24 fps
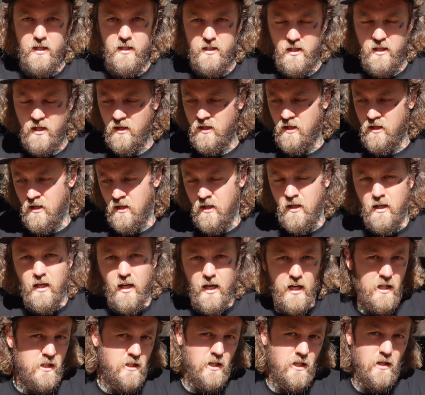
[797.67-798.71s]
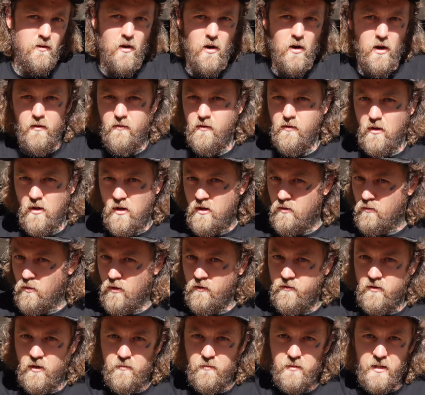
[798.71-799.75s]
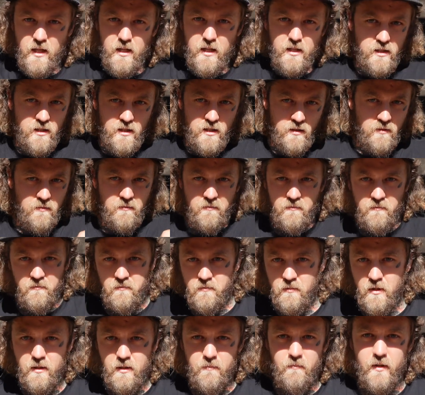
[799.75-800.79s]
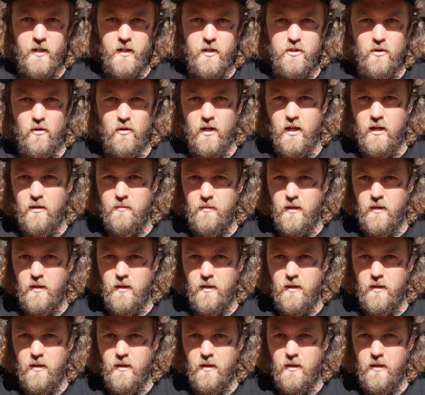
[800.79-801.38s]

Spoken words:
So each to their own. If you like your rooftop tents, enjoy.